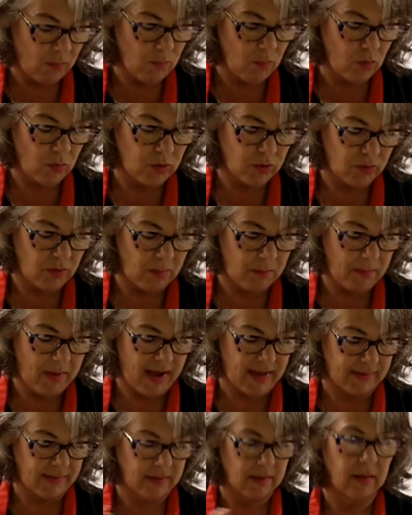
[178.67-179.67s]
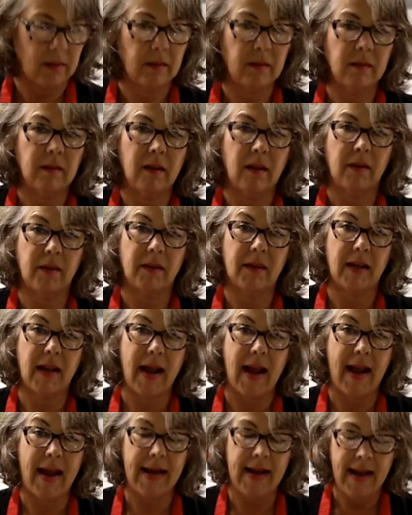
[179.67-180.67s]
mortar and pestle,
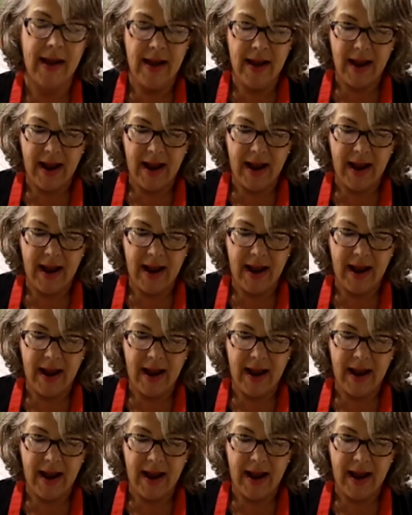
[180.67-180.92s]
okay?